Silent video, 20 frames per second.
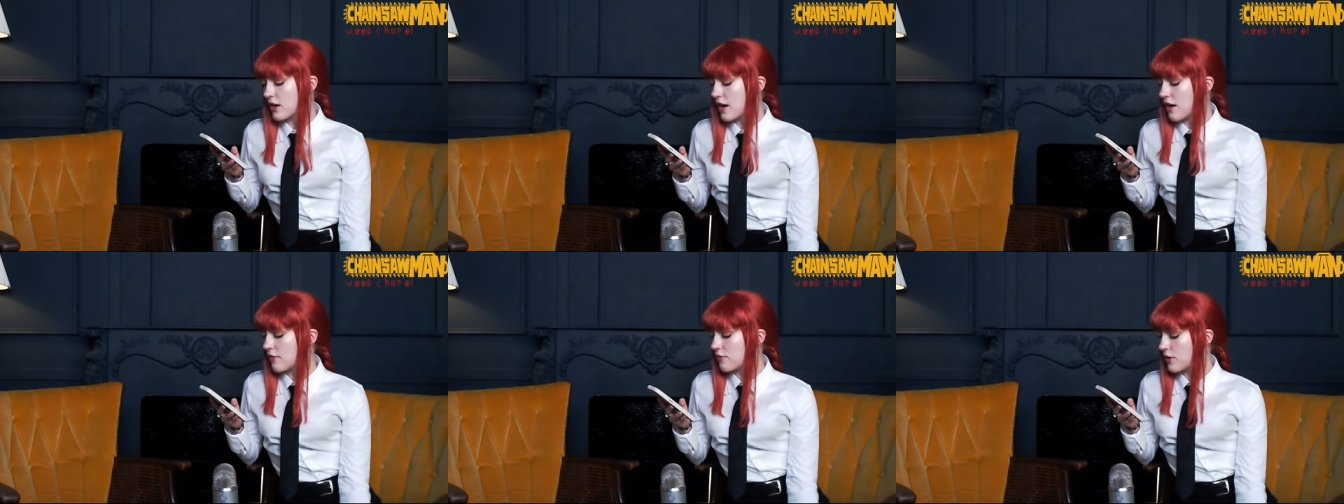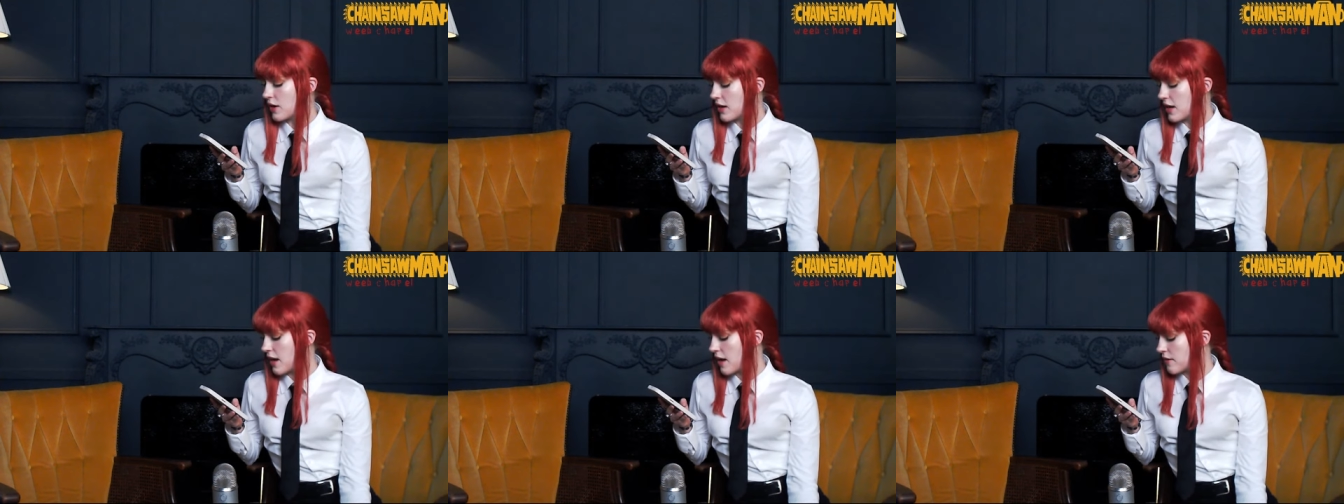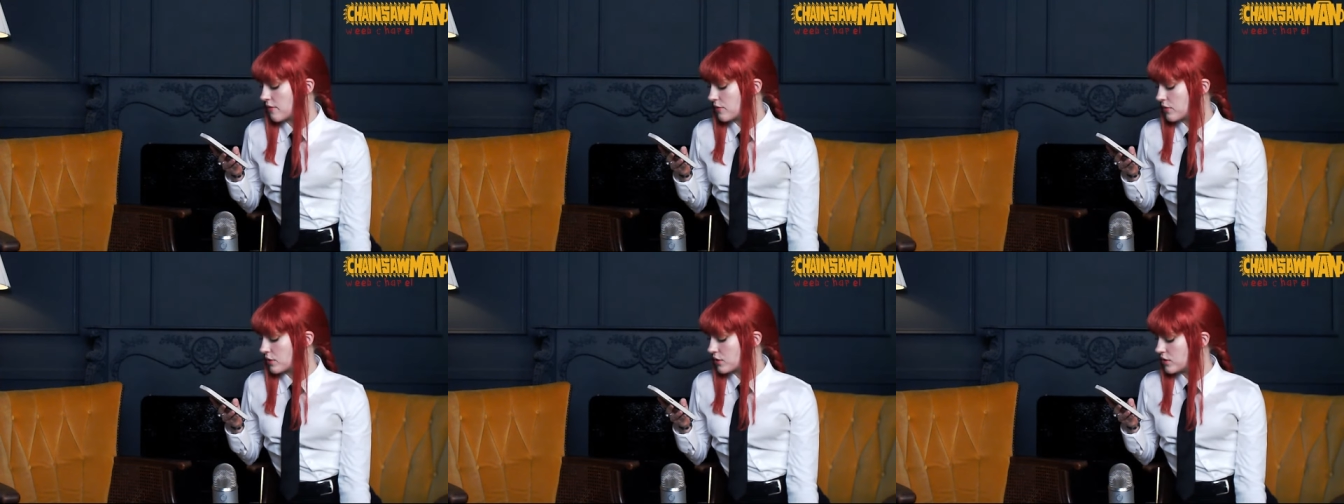Have I
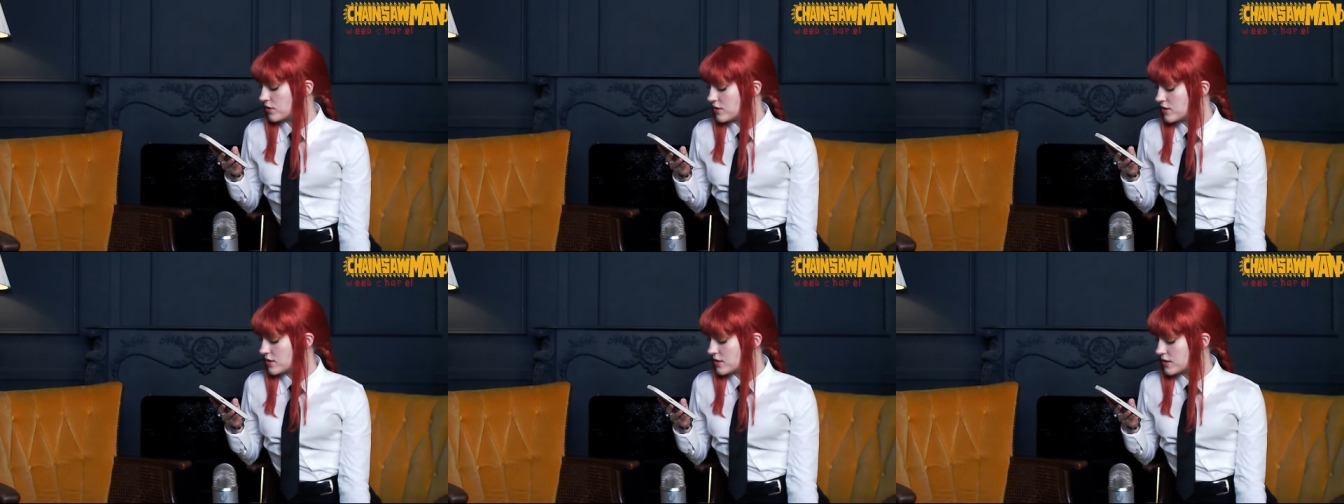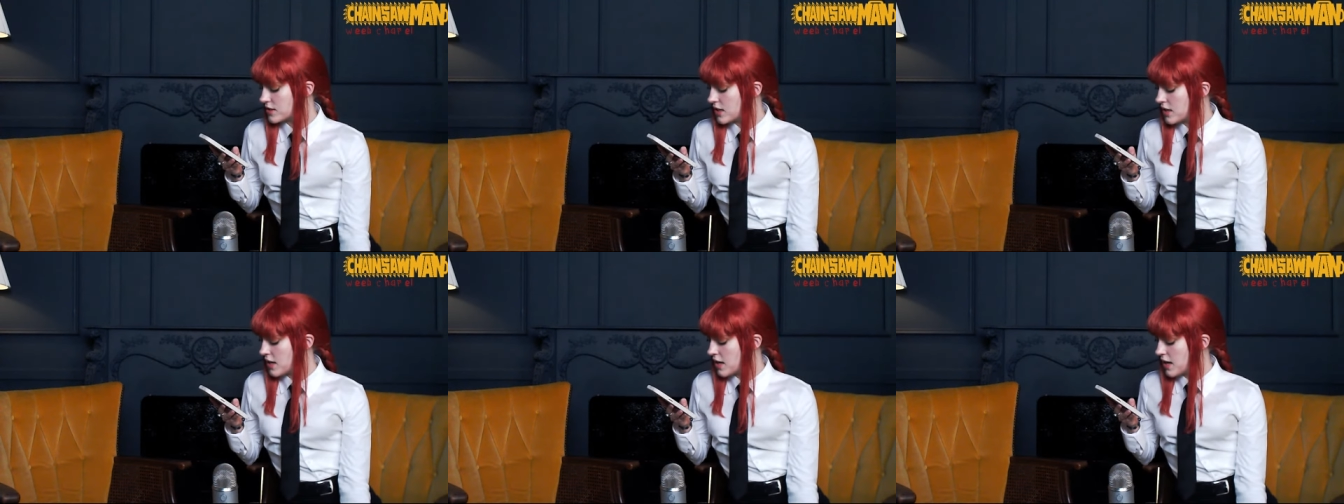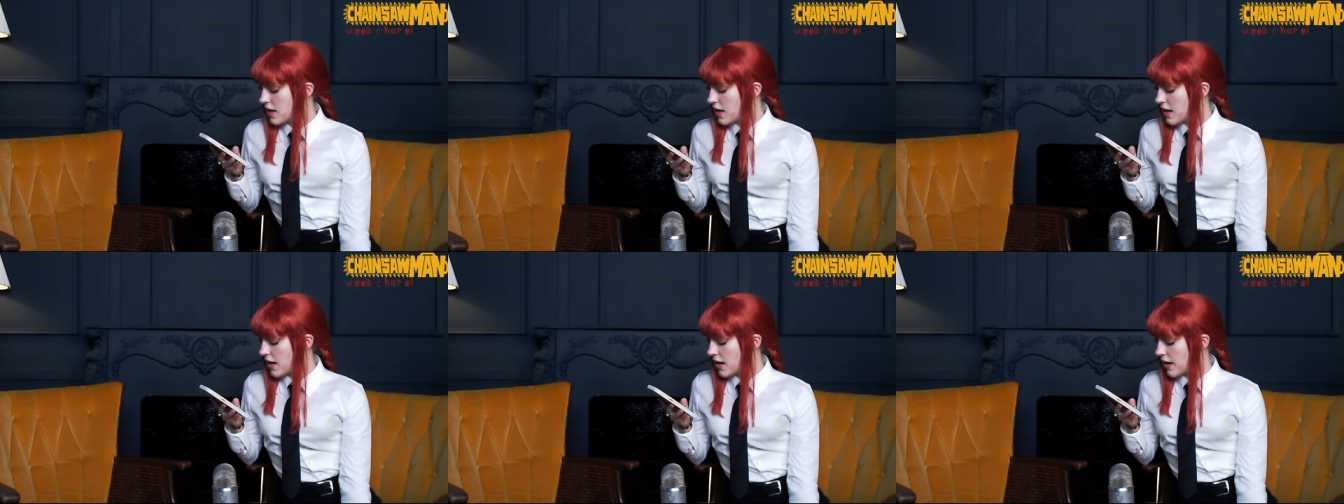Evers.
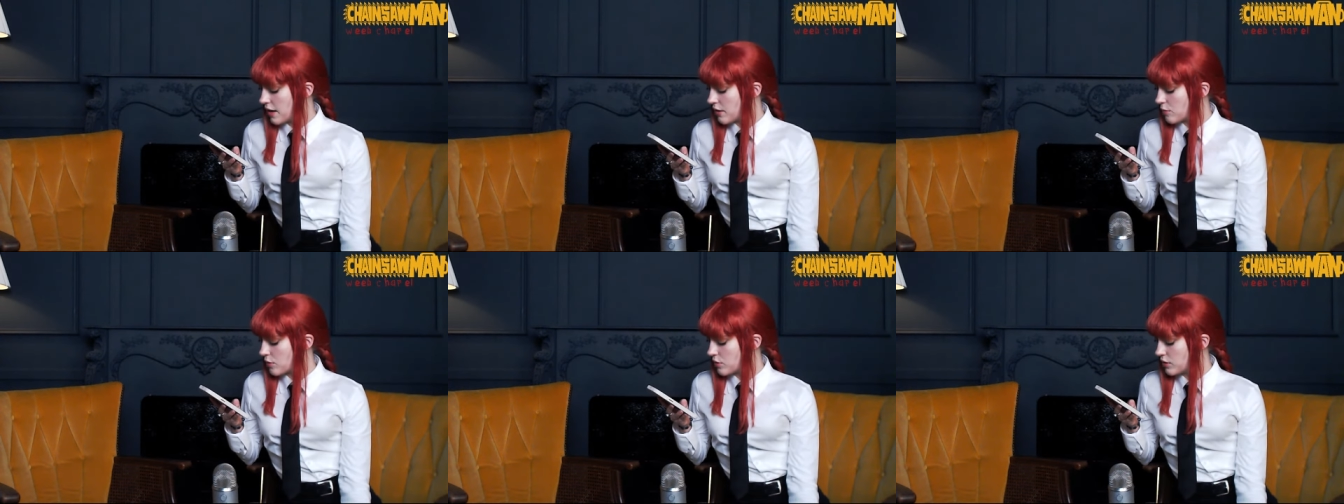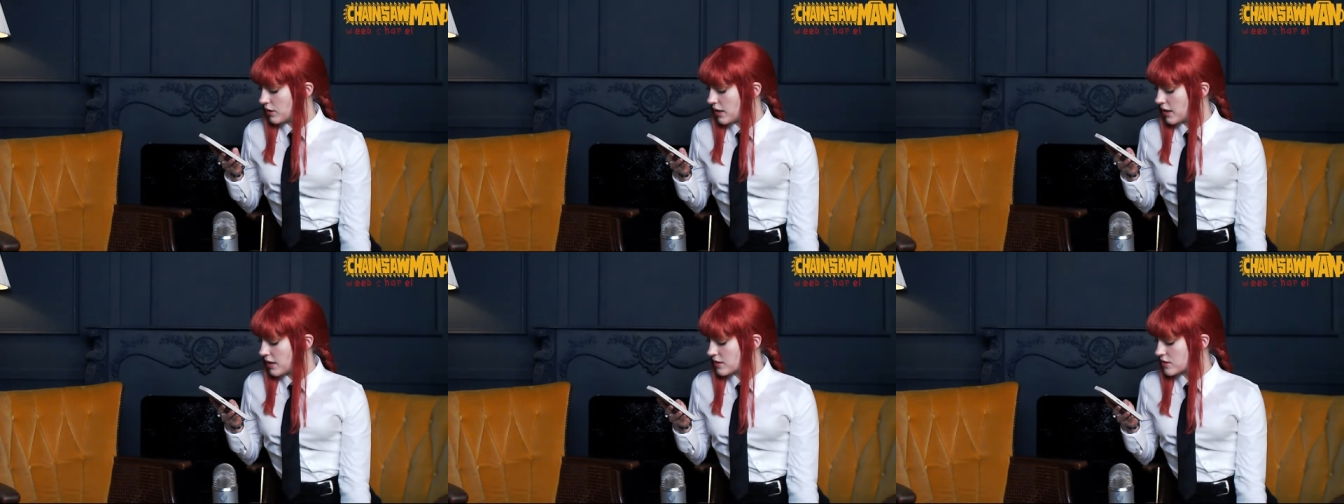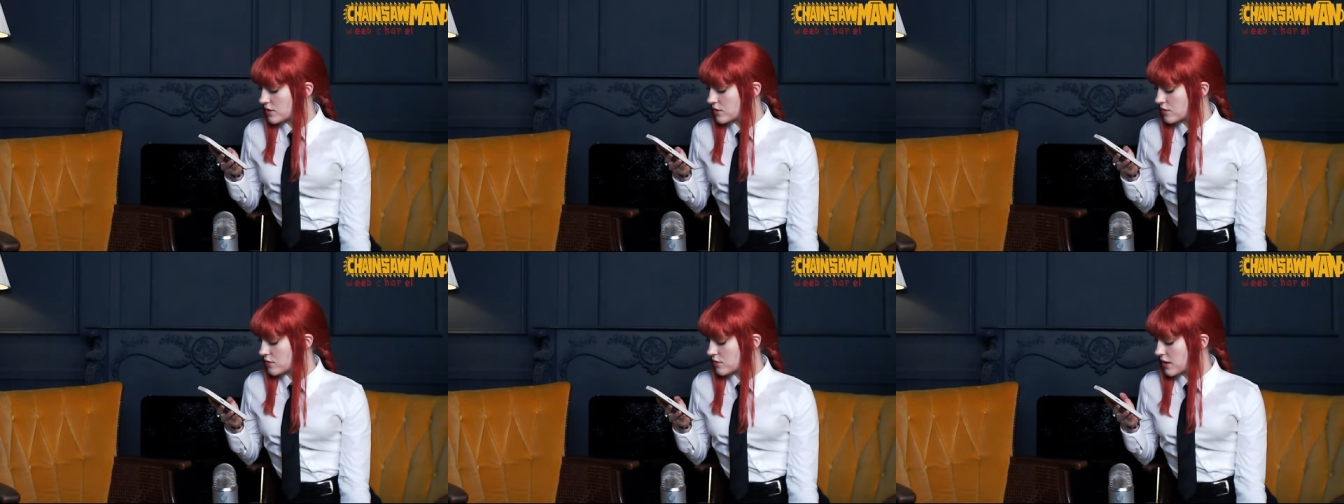I will
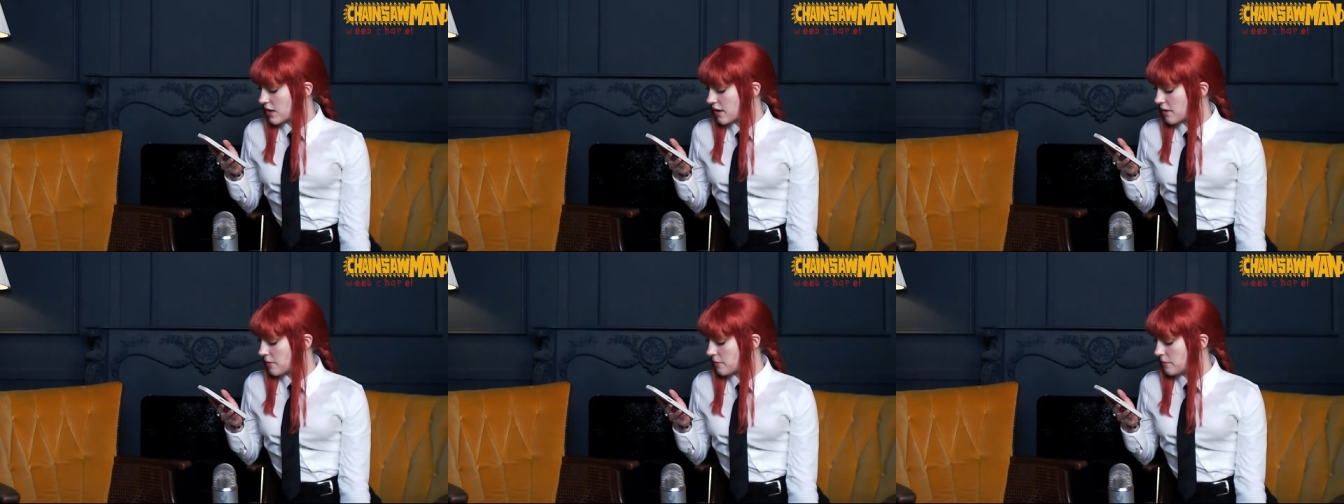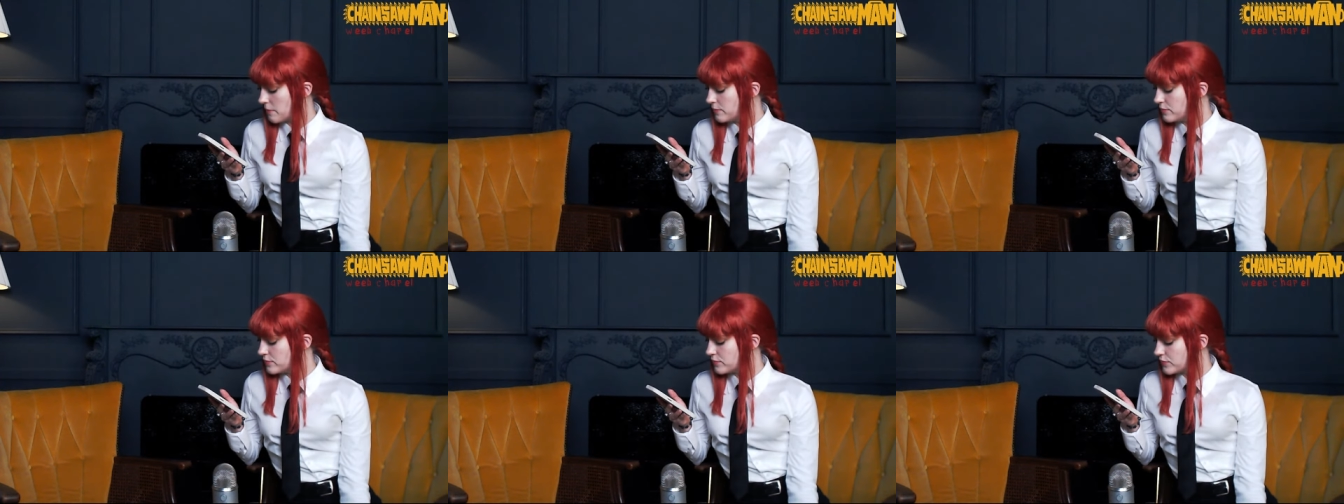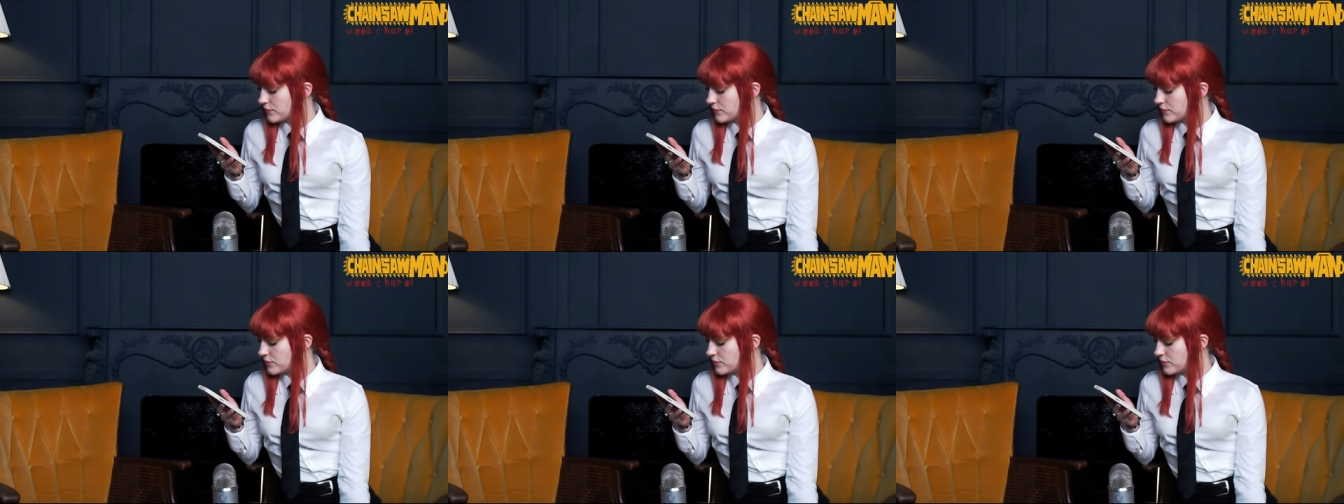answer them.